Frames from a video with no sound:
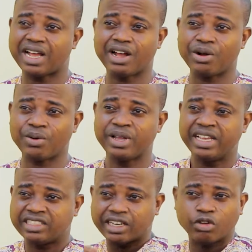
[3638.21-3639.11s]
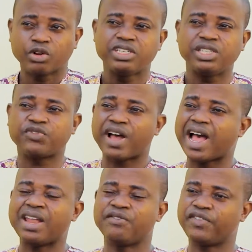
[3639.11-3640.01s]
how technology is far
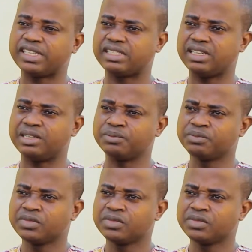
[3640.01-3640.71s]
advancing.